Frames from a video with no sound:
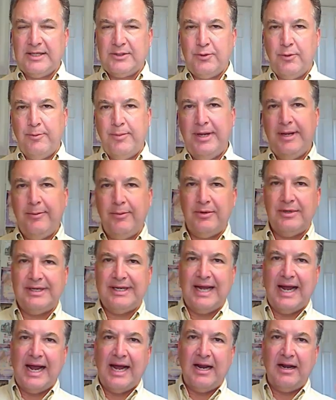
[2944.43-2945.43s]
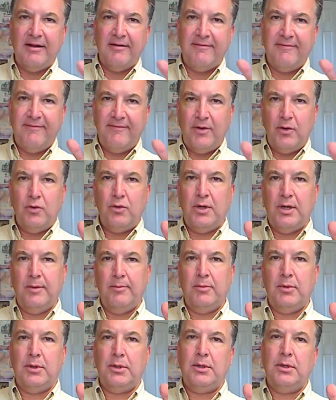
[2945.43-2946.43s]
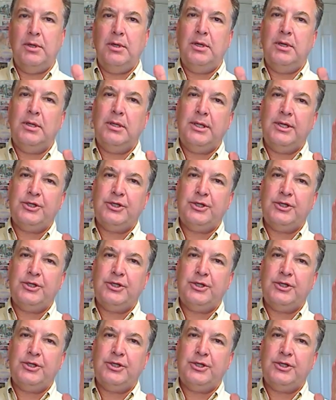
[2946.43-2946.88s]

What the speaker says: Because when people dial a phone number,